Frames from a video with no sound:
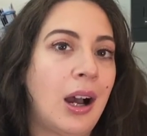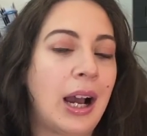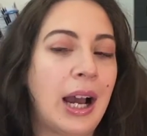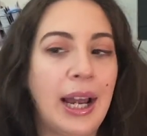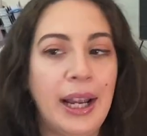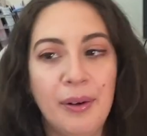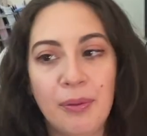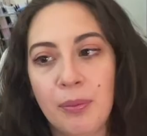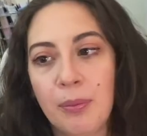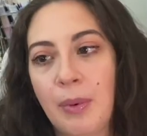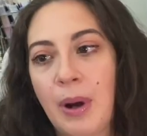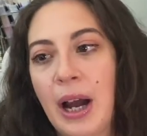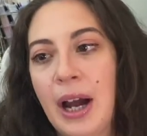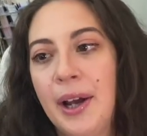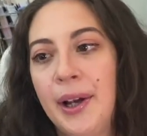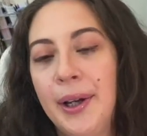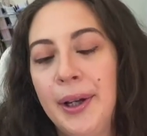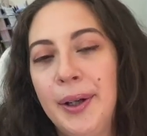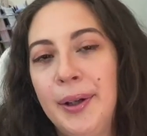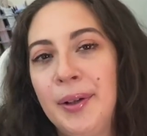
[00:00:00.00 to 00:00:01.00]

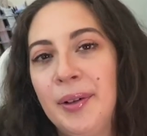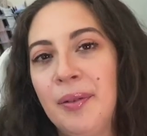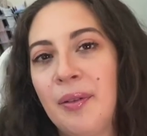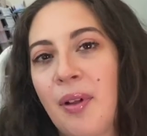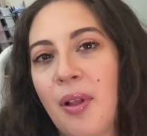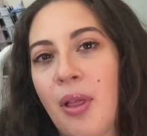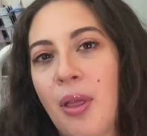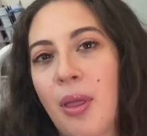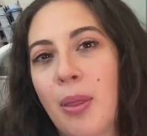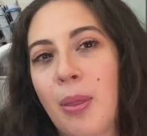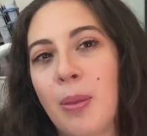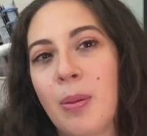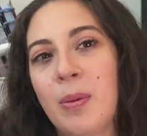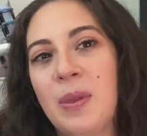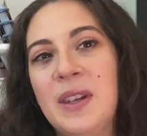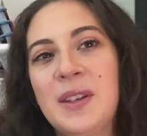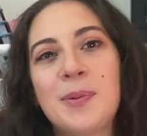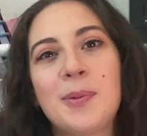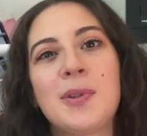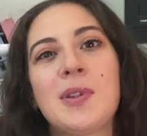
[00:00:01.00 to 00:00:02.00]
I
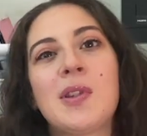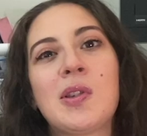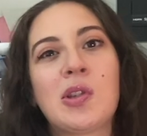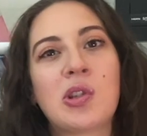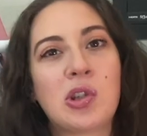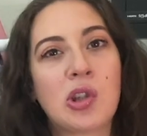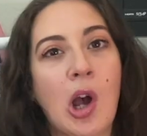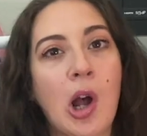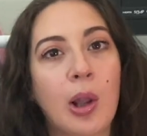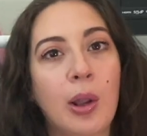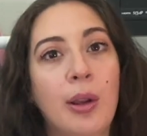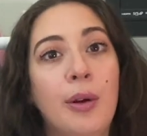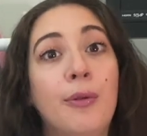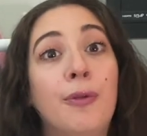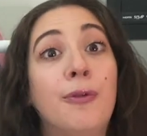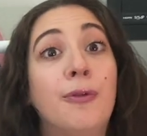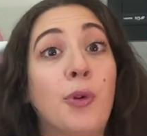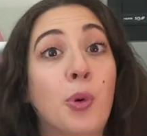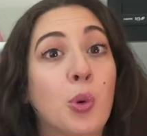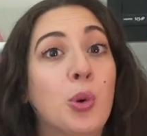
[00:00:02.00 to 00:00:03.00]
this was a solid
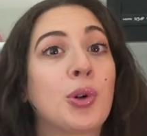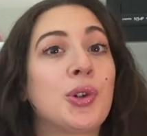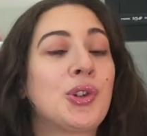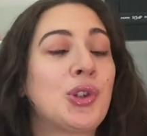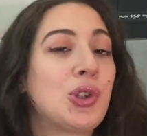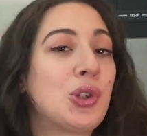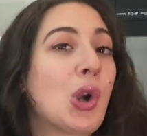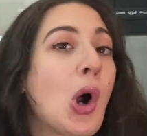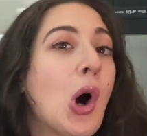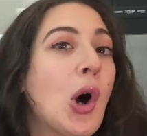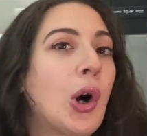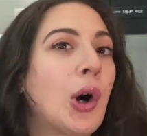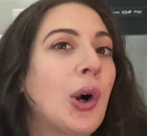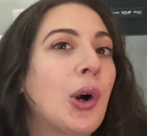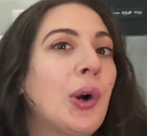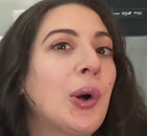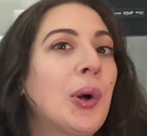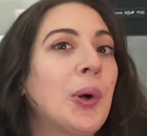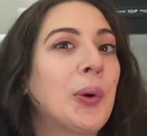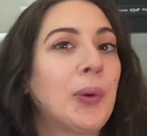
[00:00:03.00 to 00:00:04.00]

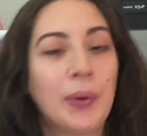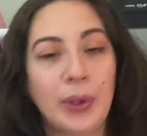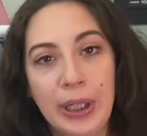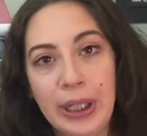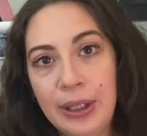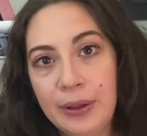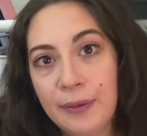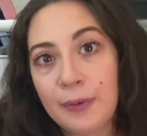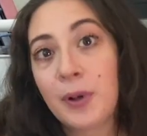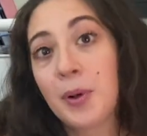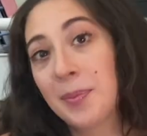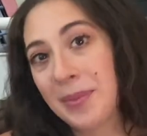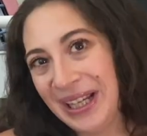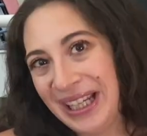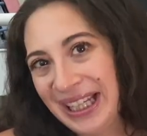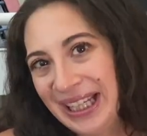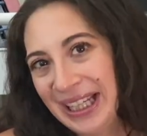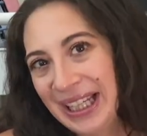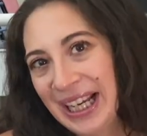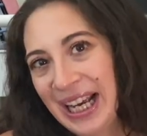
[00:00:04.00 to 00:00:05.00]
4-star read for
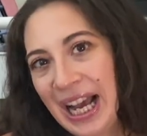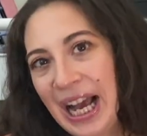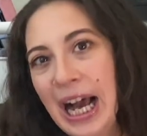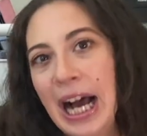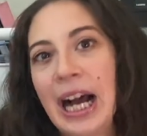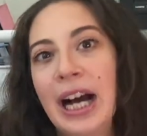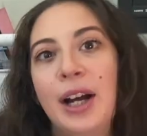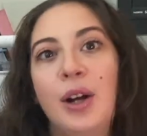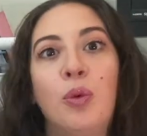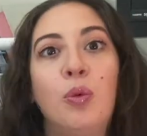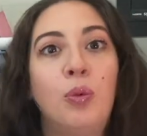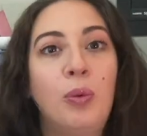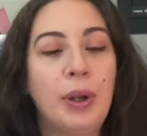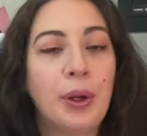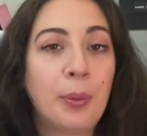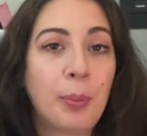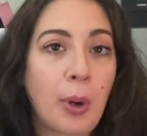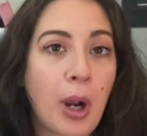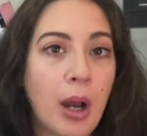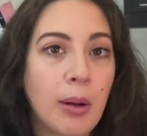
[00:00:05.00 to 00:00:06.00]
me. I
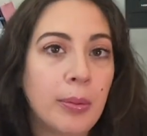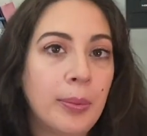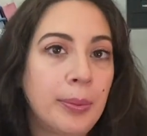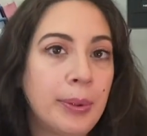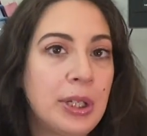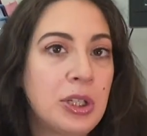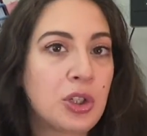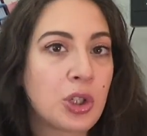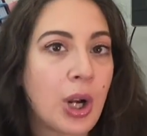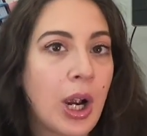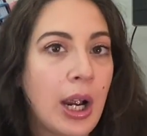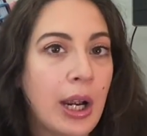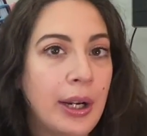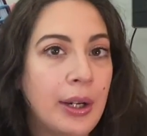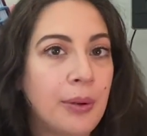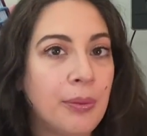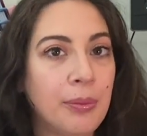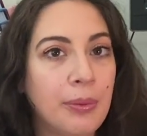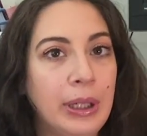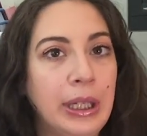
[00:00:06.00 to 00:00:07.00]
will probably try
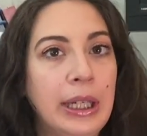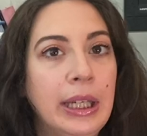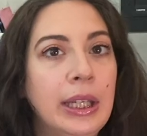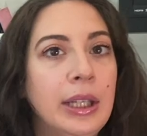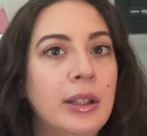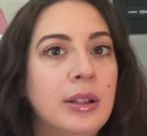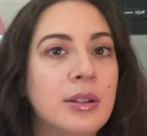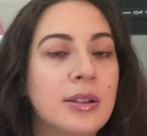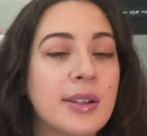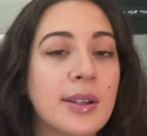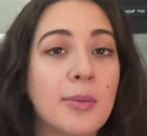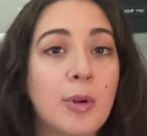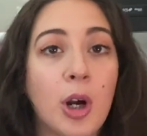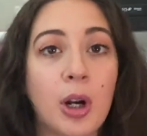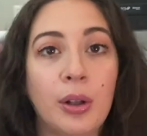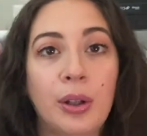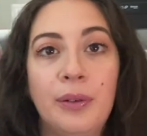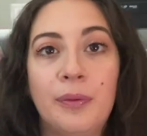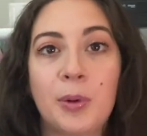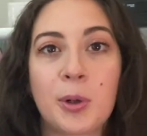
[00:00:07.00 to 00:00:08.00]
to read some
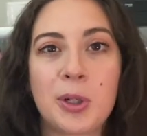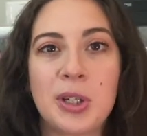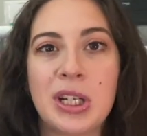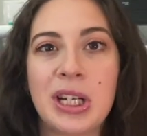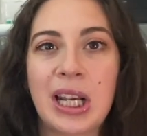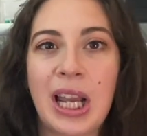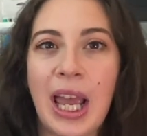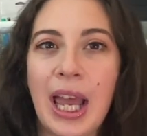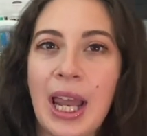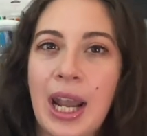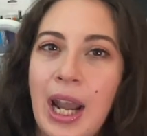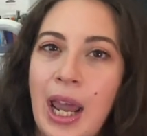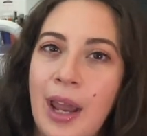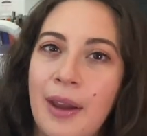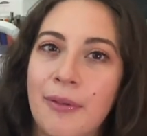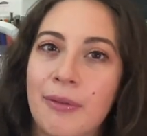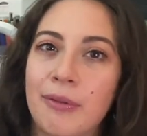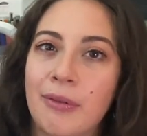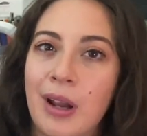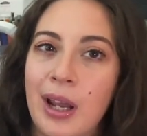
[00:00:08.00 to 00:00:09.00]
Carly Fortune again.
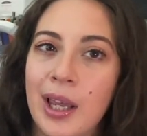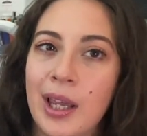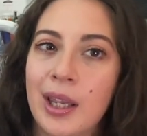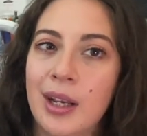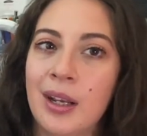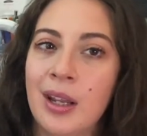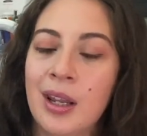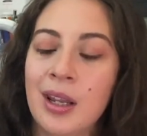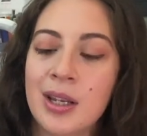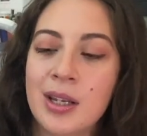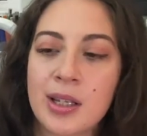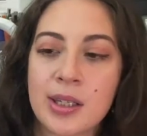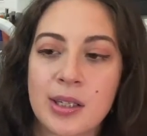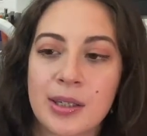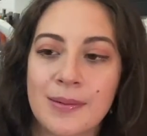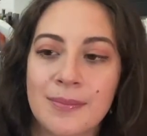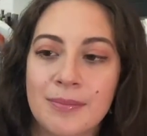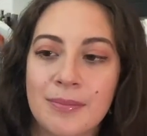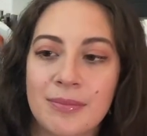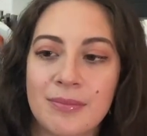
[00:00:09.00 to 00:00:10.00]
I've read
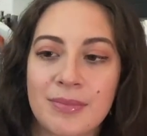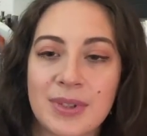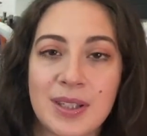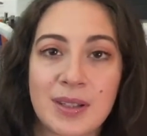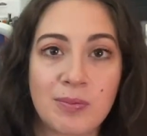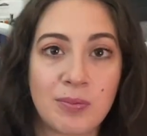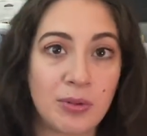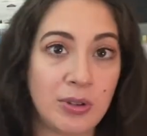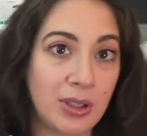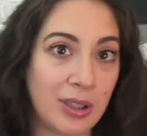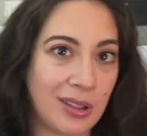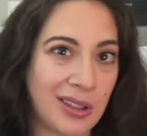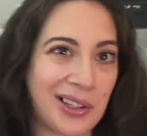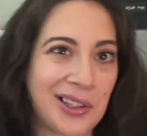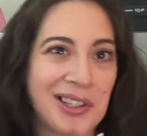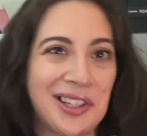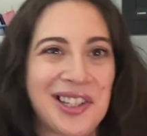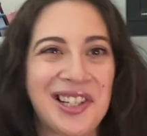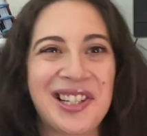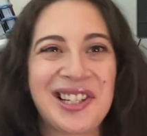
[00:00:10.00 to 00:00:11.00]
some
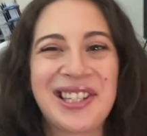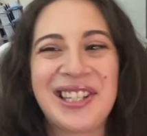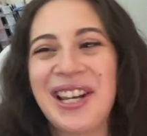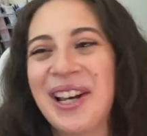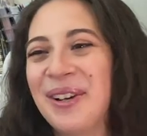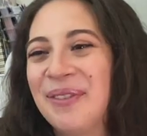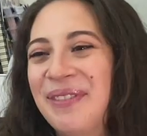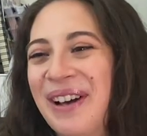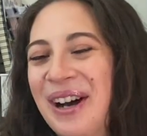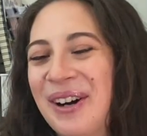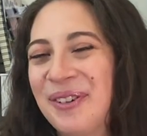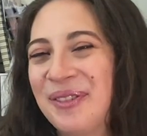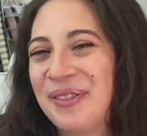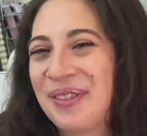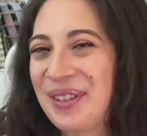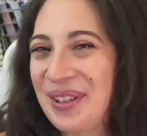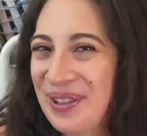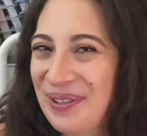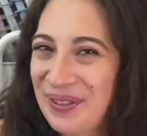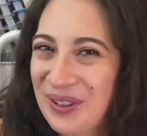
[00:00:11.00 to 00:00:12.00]
spoilers about
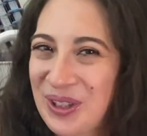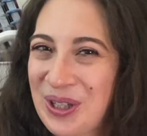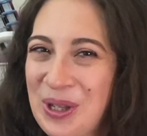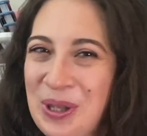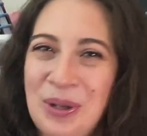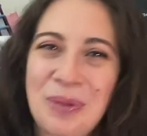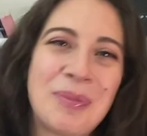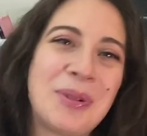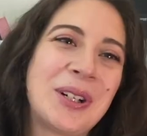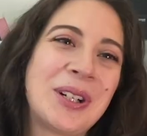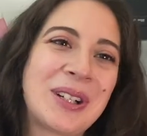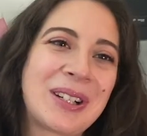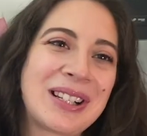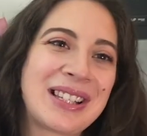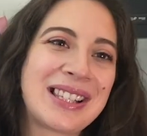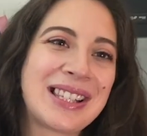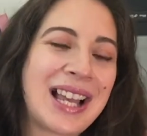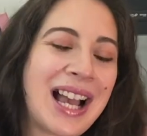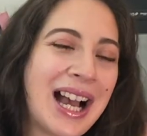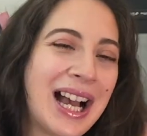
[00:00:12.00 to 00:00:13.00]
one of her other
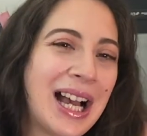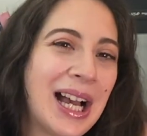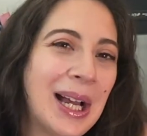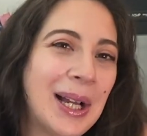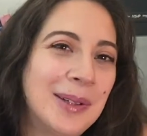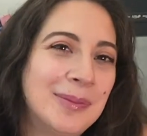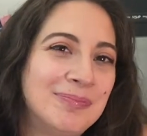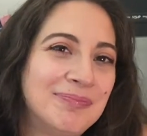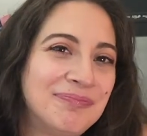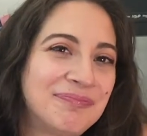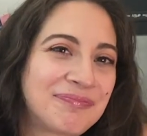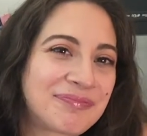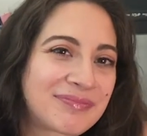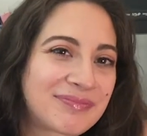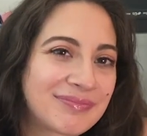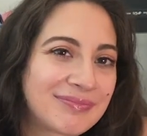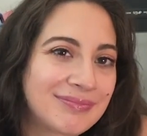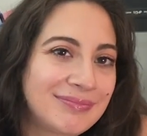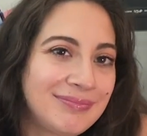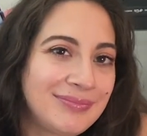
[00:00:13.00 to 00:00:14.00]
books,
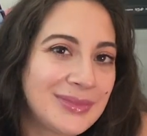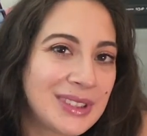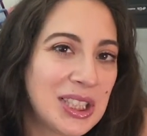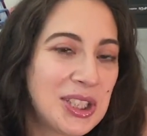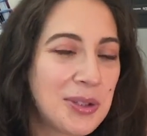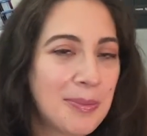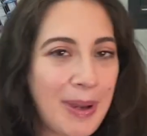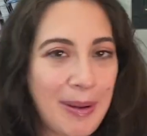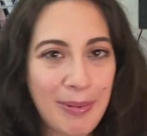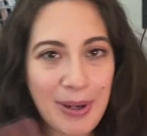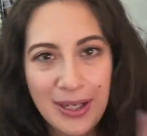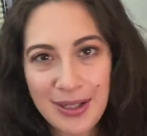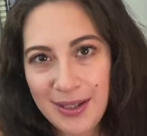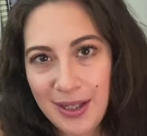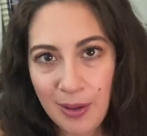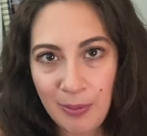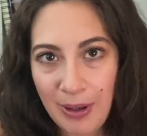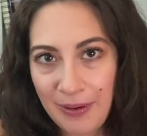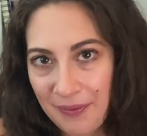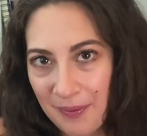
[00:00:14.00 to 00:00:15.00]
so maybe I
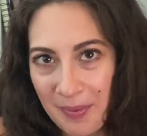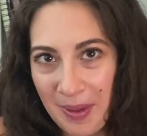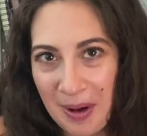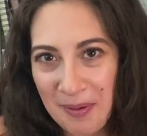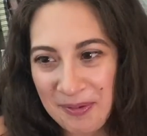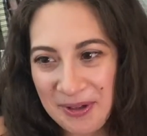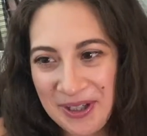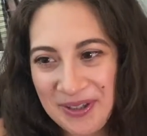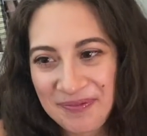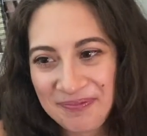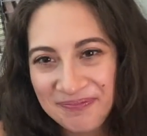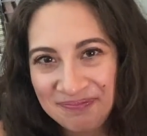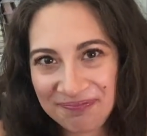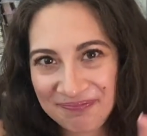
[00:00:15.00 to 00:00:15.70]
stay away from that one,